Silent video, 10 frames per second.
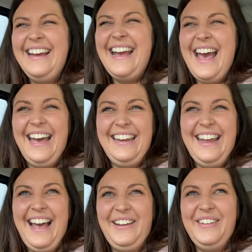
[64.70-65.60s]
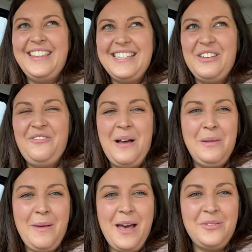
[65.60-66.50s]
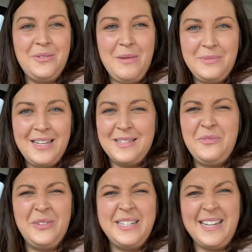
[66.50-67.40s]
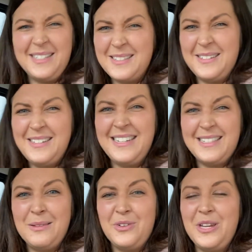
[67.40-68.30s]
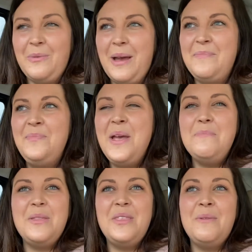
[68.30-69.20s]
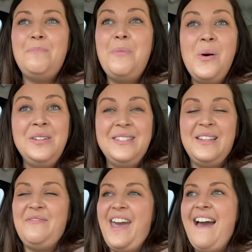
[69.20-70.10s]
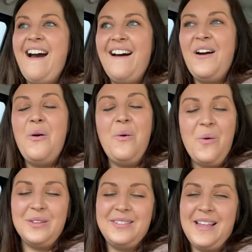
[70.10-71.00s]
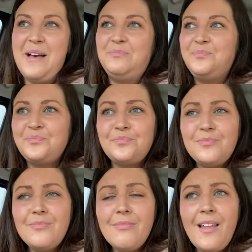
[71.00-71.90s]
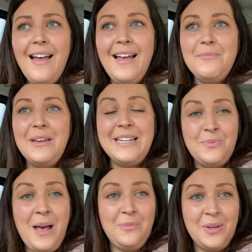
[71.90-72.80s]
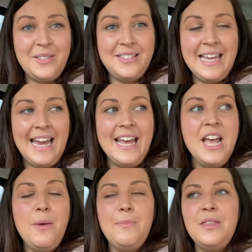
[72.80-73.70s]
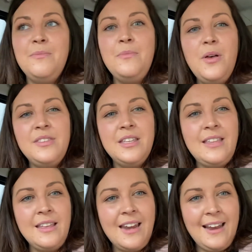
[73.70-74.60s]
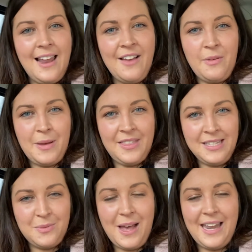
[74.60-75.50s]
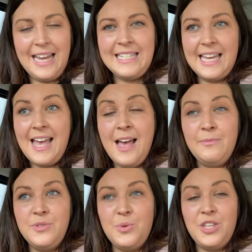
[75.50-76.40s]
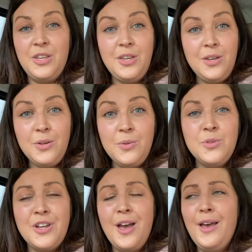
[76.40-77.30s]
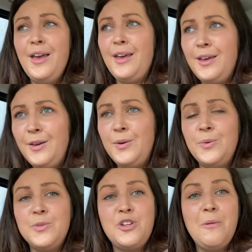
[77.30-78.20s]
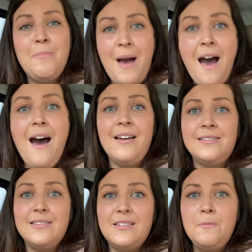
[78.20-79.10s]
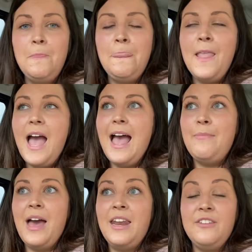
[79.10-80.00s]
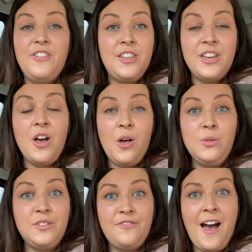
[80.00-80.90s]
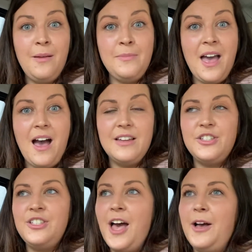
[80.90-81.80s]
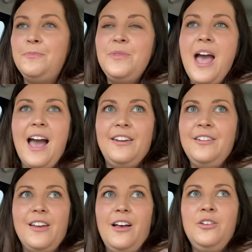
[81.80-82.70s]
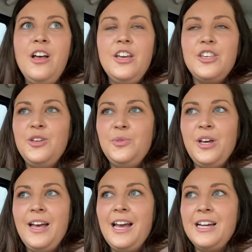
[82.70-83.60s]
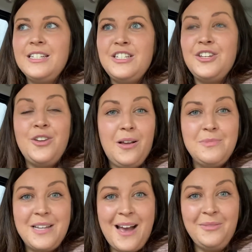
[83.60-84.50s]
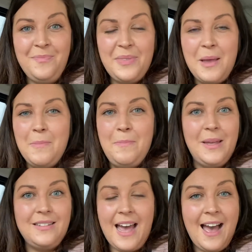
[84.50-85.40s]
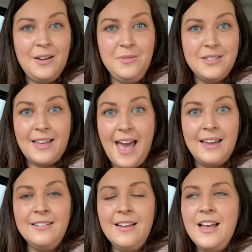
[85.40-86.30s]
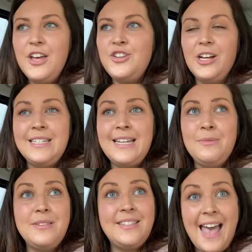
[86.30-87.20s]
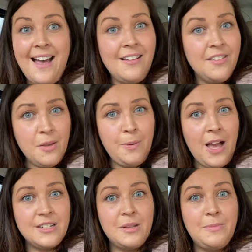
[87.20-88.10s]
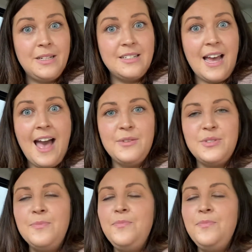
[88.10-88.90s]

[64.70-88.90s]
and there's a family bathroom upstairs that really does need some renewing. But the bones of it are awesome. It's well worth seeing. But the thing that I love about this one is it comes with huge barns and the old farmyard. So I don't know, you could knock them down, build a house again, knock it down, sell the plot to build a house.